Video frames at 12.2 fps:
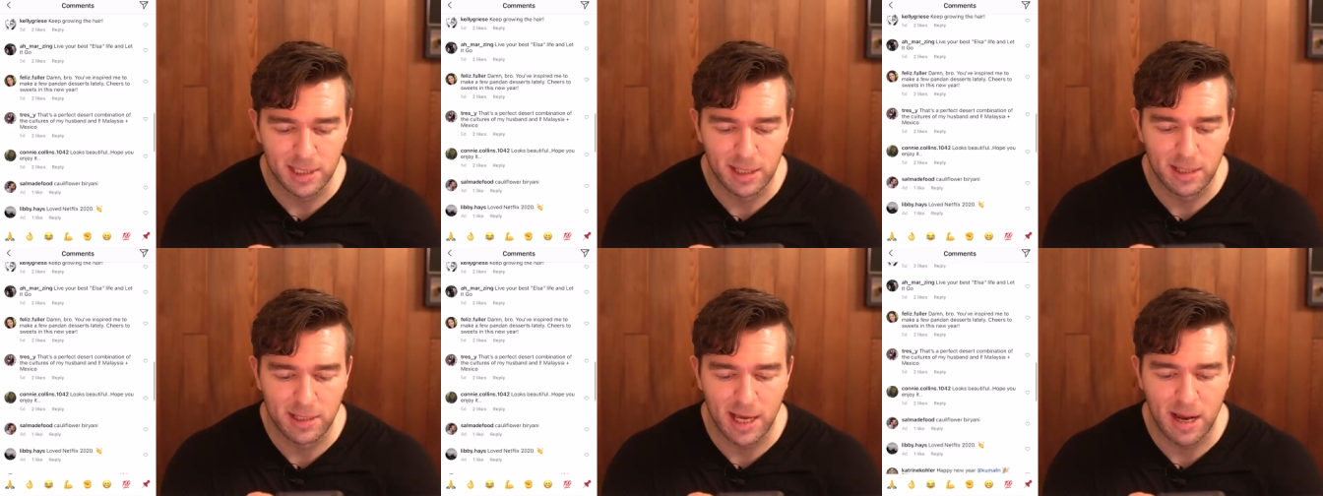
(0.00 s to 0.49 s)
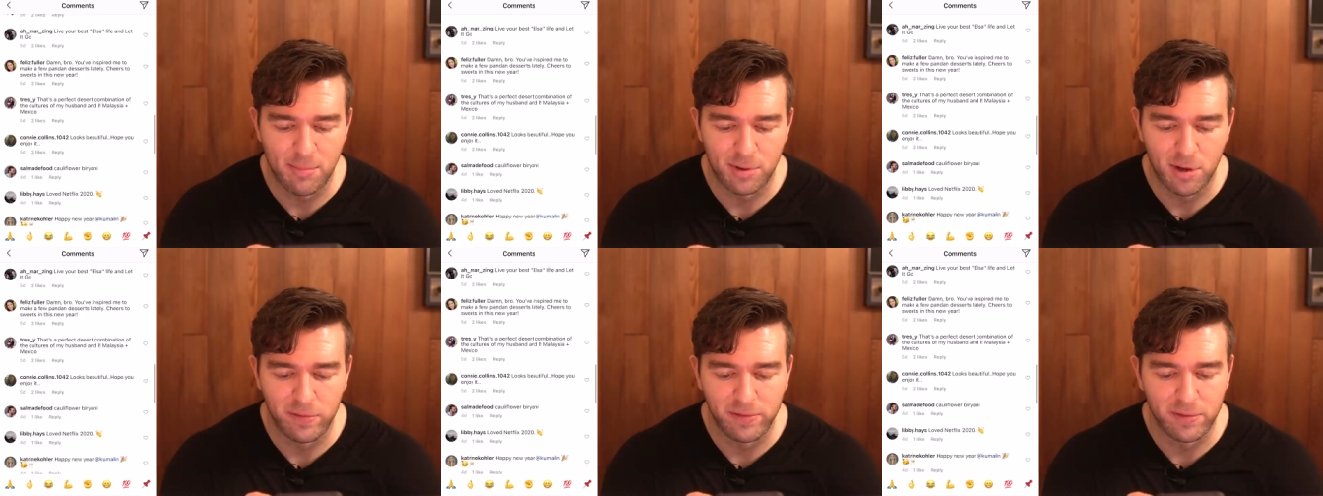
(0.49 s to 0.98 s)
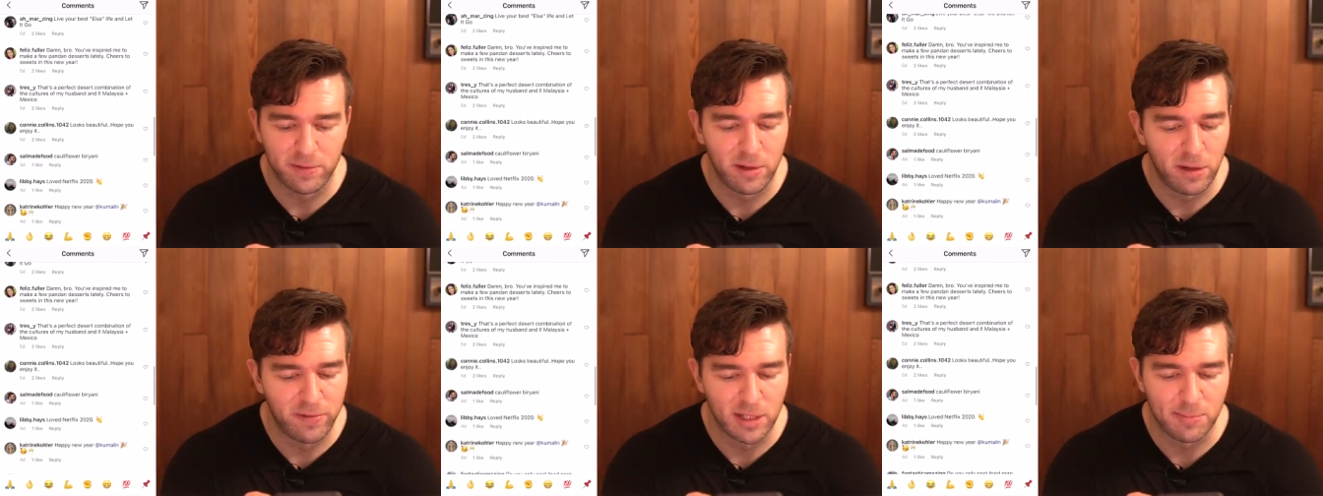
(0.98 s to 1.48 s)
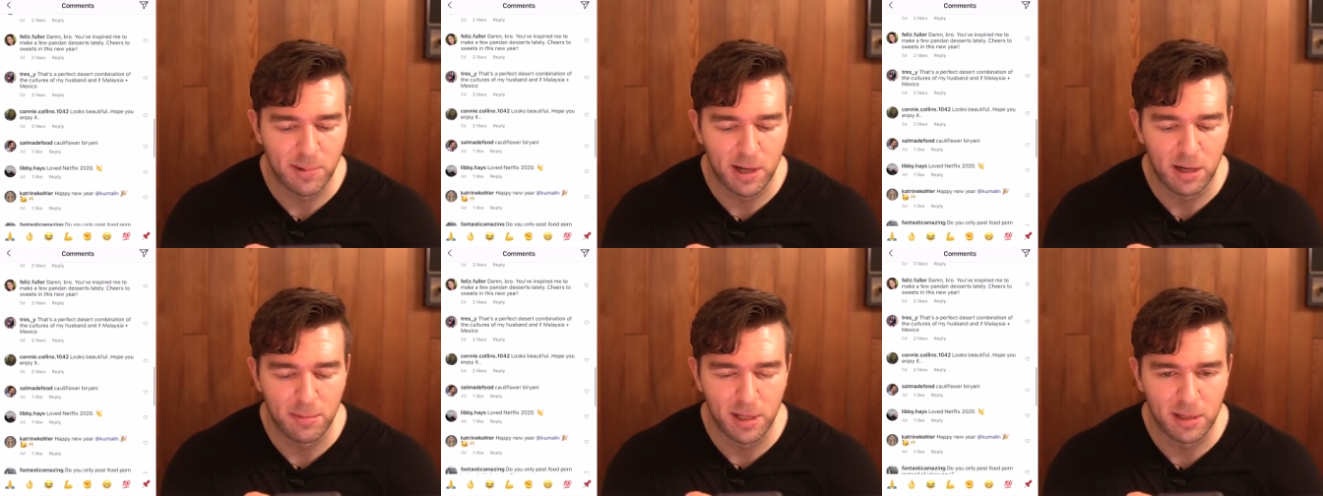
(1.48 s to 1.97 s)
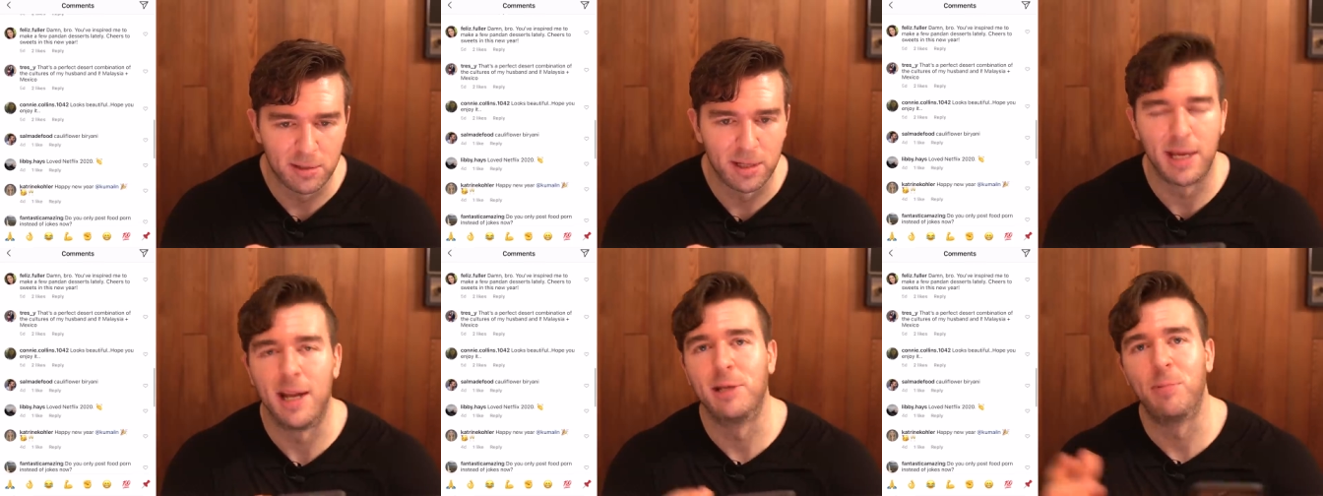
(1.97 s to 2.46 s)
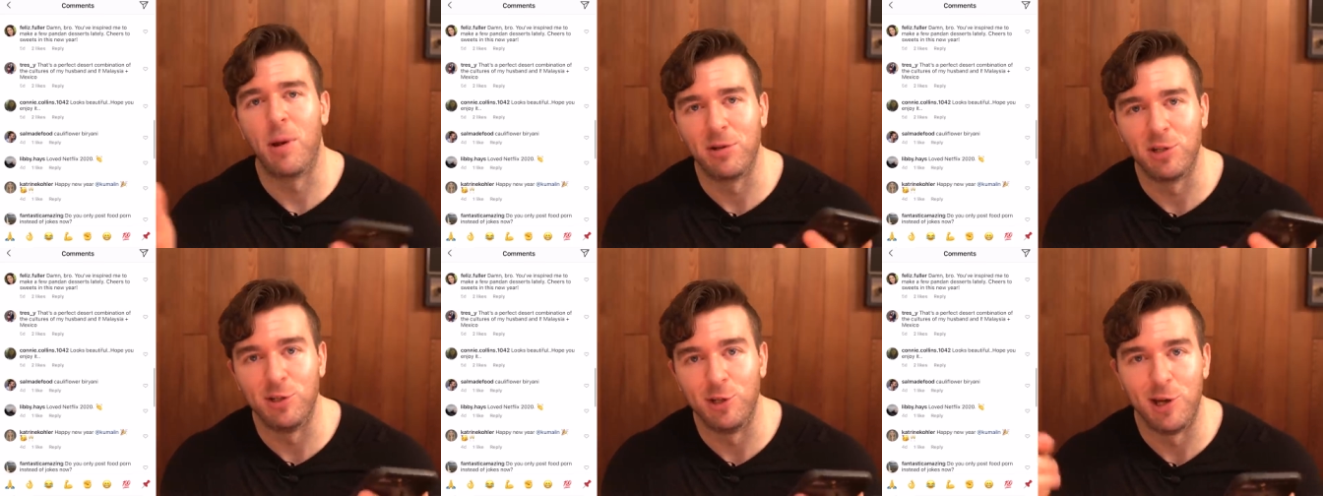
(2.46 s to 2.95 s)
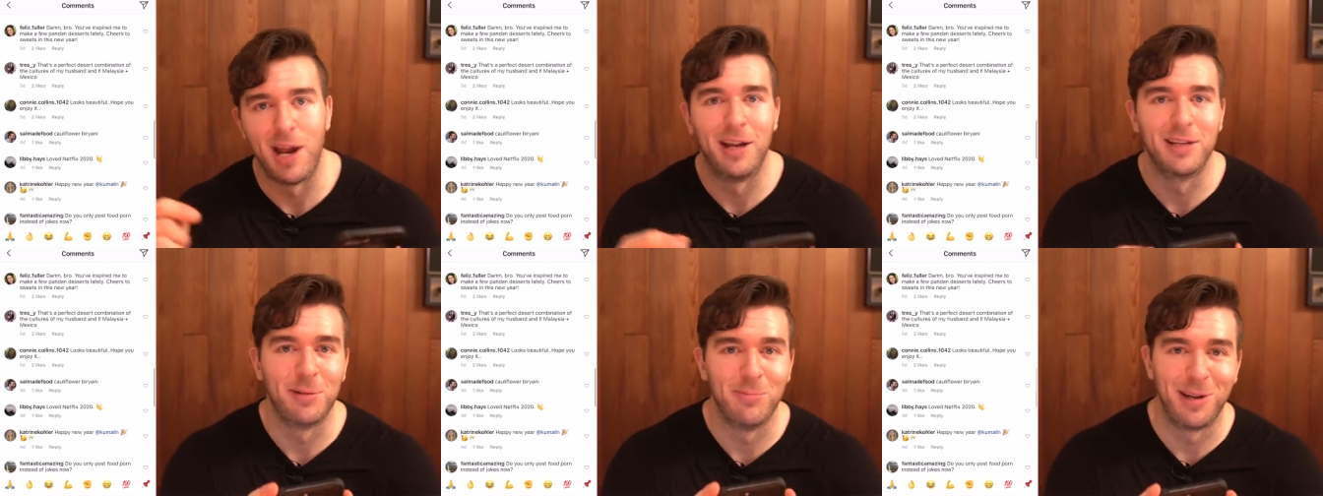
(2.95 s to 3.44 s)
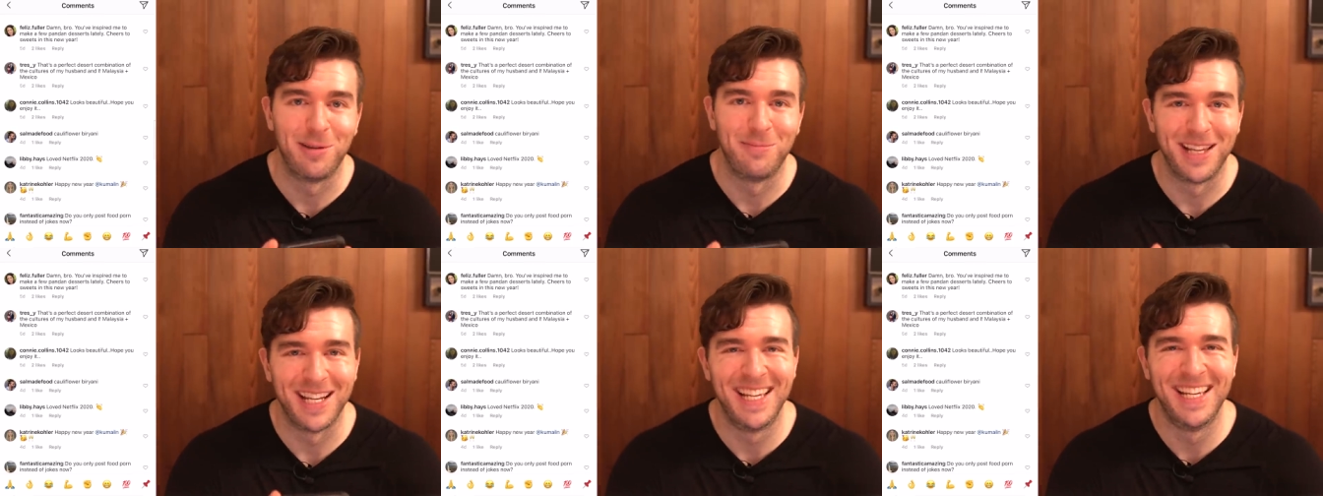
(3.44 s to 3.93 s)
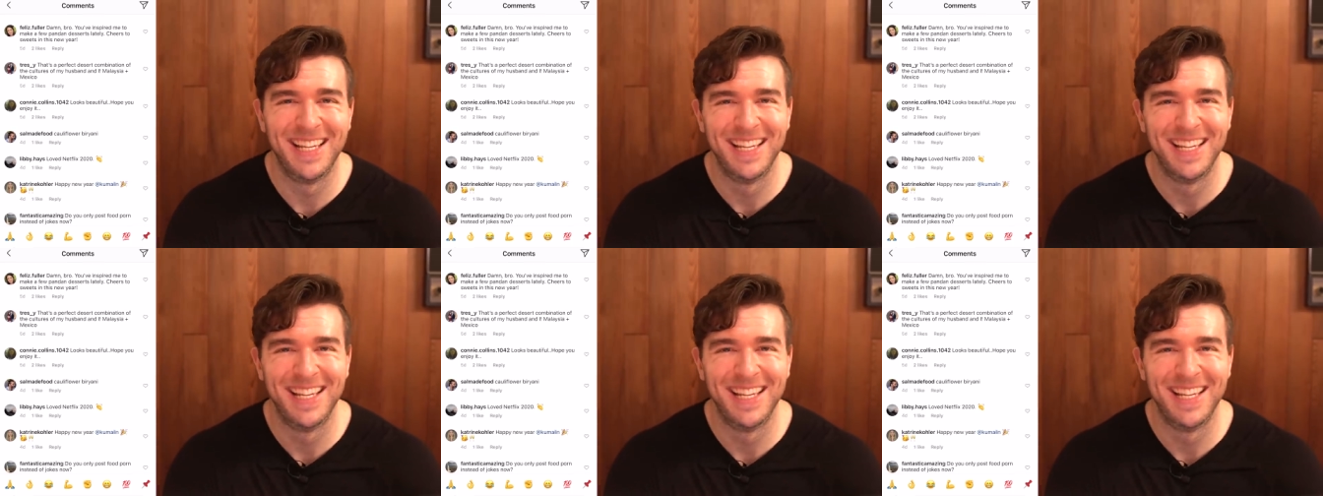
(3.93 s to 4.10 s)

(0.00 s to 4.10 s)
see. Damn, bro, you, you've inspired me. Again, it's probably just genetics, but I mean,